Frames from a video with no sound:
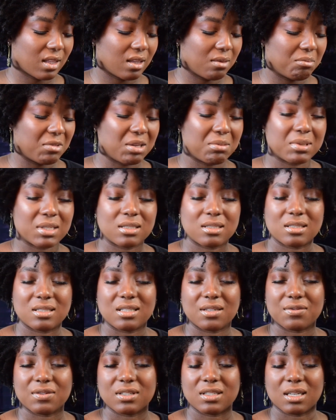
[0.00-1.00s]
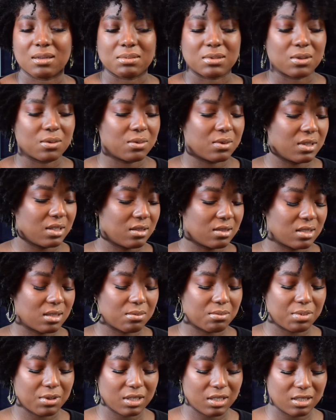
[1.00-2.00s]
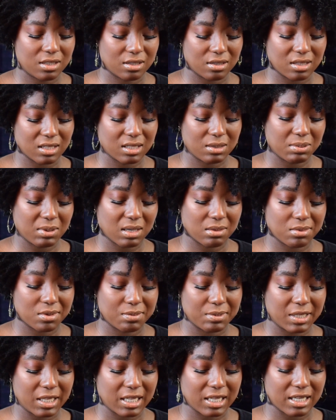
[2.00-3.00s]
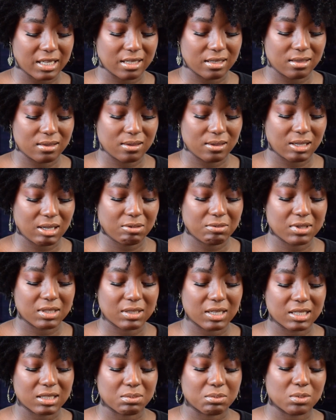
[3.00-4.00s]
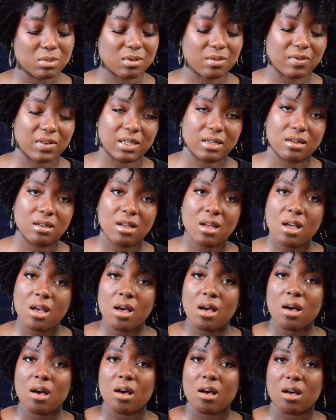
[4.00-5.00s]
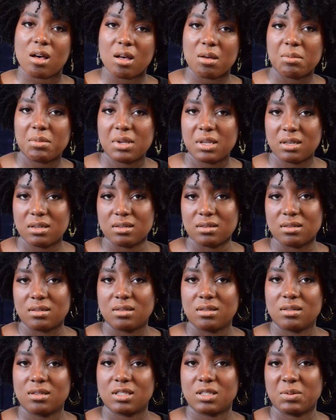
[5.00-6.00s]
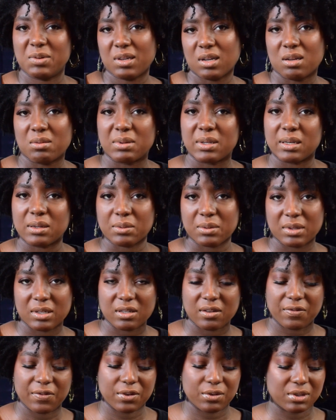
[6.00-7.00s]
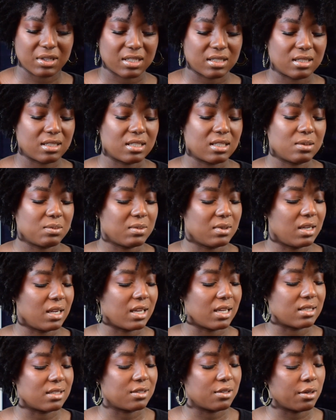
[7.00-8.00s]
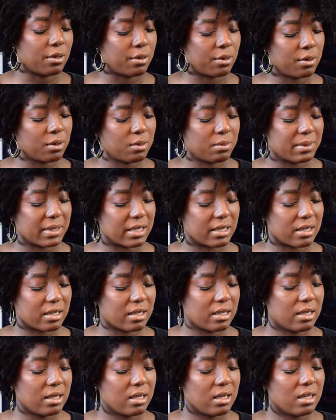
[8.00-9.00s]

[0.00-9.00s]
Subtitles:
Maybe it's just different types of oils. I'm pretty sure that's probably it. That one has more of like sweet almond oil focus. This one has jojoba.